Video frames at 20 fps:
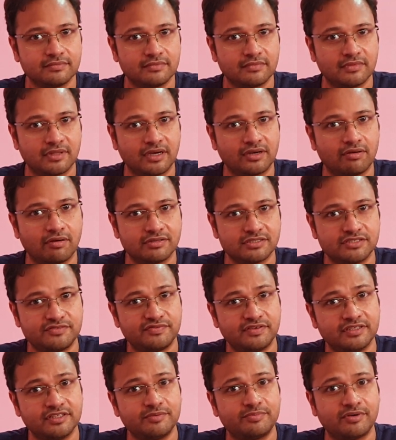that causes
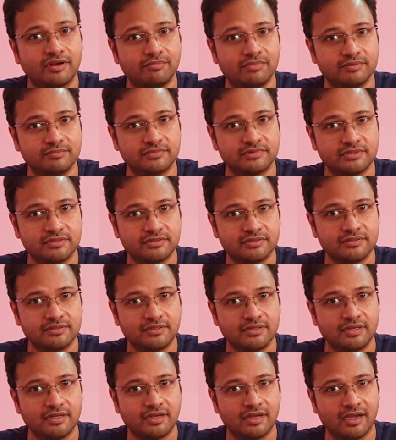further problems,
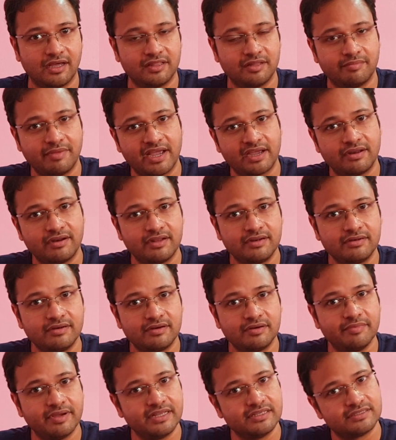and the migraine
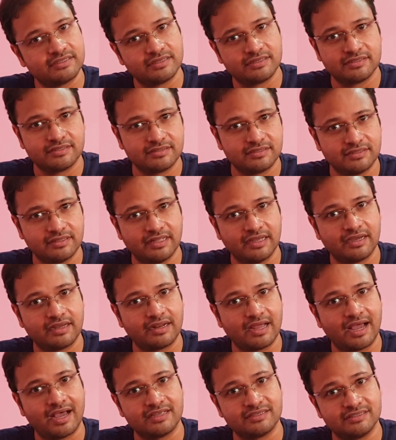remains there
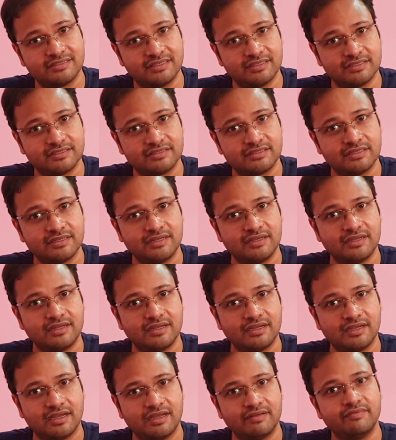as it is,
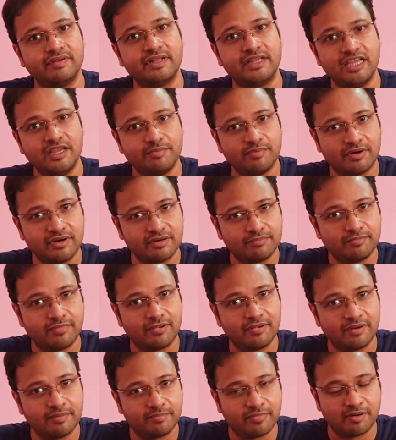and we keep on
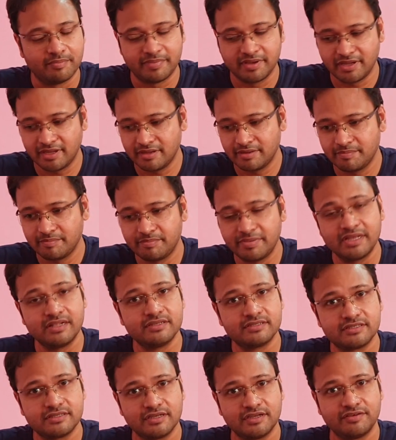popping
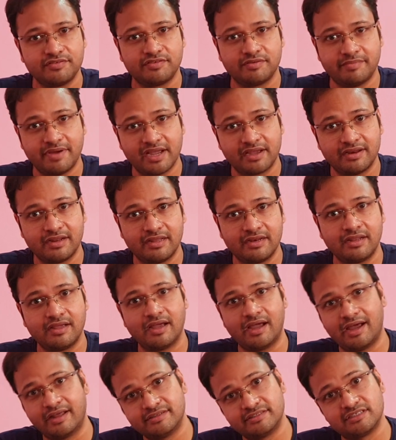pills for migraine
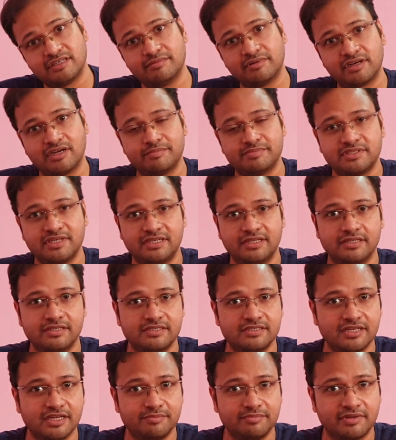and stomach upset at the
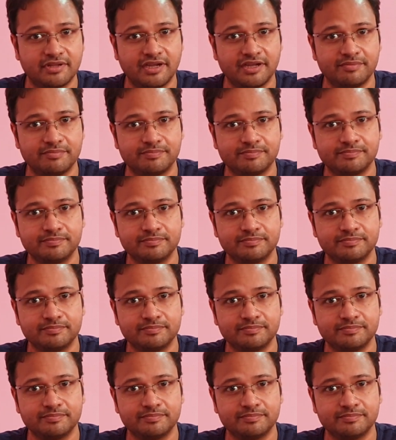same time.